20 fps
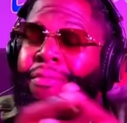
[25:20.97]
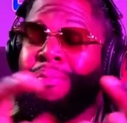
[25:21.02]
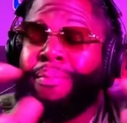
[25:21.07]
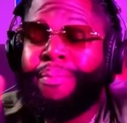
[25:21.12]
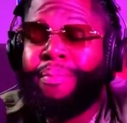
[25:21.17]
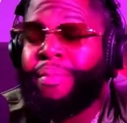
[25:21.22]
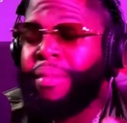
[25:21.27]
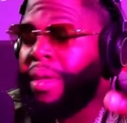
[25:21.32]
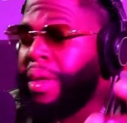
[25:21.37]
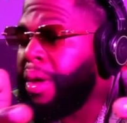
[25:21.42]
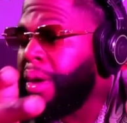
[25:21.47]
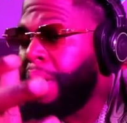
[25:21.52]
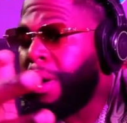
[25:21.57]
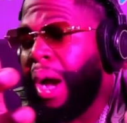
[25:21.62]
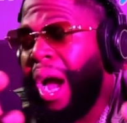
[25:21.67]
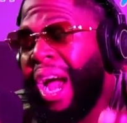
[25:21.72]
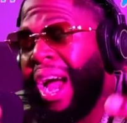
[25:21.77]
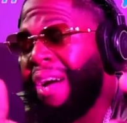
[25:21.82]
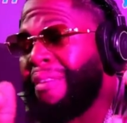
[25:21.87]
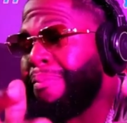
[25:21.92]
You know, I have
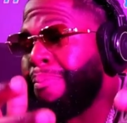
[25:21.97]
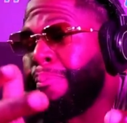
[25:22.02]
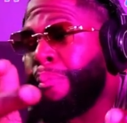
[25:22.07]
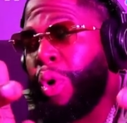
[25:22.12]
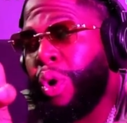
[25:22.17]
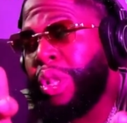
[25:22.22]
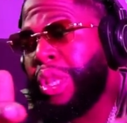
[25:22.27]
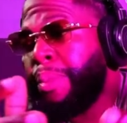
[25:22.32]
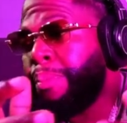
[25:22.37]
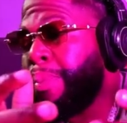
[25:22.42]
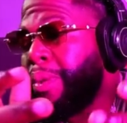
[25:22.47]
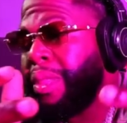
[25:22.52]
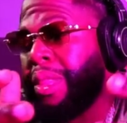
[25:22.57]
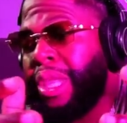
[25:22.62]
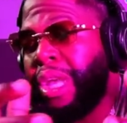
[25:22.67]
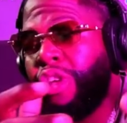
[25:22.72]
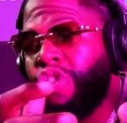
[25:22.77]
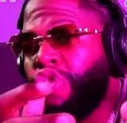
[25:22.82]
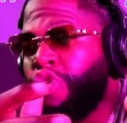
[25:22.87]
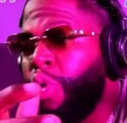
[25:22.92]

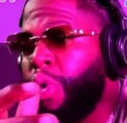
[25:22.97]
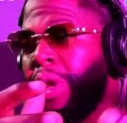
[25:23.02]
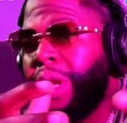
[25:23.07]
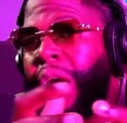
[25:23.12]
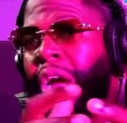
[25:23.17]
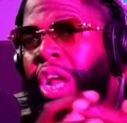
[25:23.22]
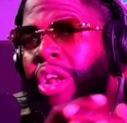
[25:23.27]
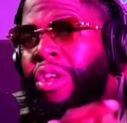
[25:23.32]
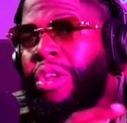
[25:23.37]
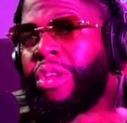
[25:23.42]
multiple